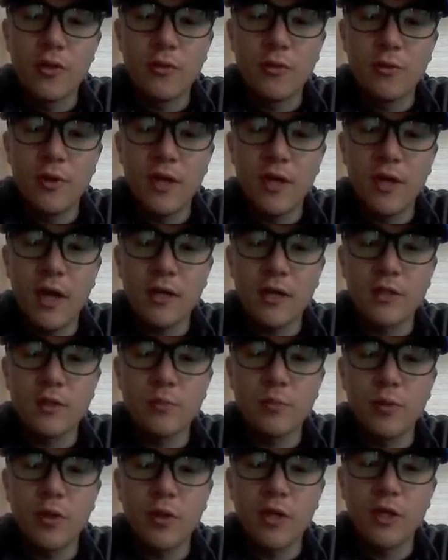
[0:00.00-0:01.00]
3x
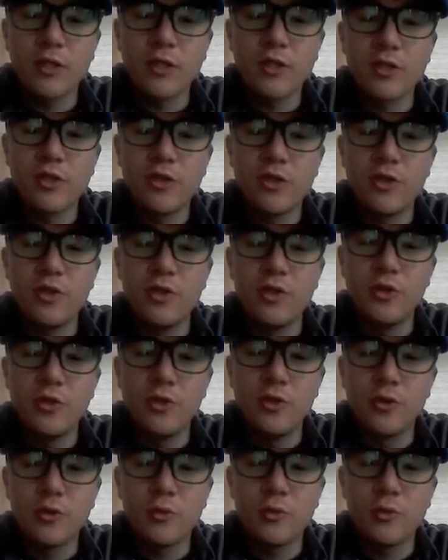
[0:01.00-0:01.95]
plus 2,